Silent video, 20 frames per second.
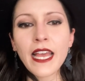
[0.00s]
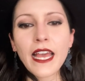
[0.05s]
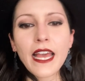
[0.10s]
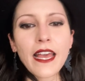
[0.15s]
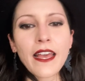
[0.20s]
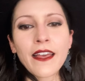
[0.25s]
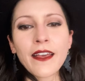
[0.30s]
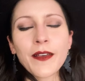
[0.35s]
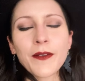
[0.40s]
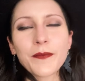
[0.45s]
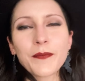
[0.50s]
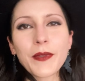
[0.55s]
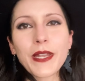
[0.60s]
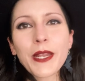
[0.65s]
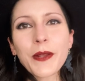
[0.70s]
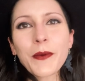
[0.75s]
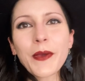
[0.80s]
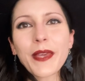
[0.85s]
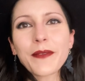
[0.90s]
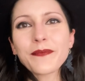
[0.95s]
But
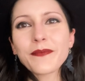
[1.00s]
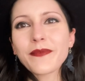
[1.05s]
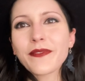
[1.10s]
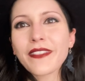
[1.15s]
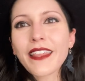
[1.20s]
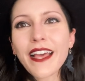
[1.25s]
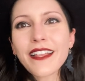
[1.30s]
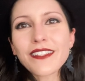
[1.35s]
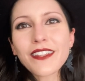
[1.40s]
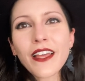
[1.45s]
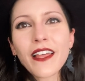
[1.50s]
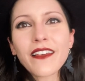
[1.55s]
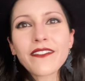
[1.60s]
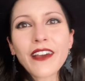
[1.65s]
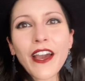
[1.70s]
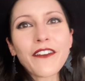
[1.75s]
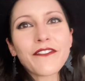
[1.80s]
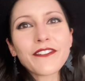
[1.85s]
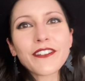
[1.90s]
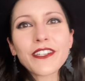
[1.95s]
anyway, that's all I've
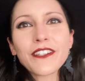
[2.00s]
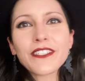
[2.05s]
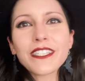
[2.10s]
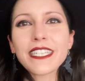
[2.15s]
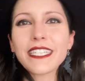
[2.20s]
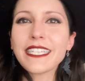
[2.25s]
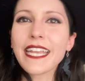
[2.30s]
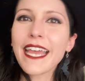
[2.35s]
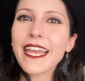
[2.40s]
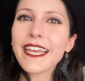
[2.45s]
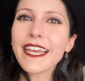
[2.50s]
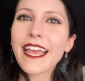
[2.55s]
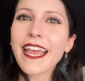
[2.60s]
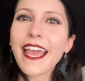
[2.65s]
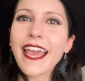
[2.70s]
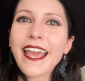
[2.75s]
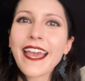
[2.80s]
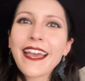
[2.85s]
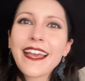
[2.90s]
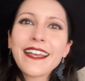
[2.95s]
got for you today,
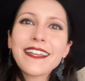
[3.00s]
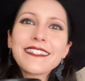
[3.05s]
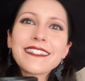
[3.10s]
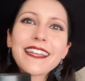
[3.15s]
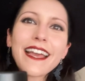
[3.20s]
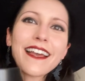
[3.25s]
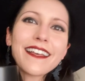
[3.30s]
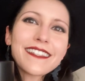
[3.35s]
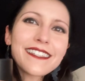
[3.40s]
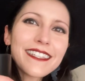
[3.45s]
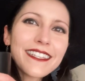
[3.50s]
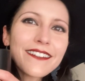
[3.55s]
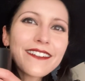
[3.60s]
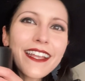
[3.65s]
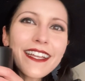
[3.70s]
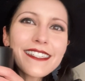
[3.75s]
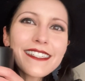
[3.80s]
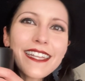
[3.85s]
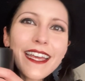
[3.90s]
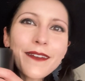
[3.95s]
and I'll see you
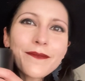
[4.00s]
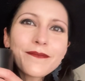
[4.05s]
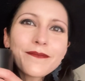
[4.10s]
next time.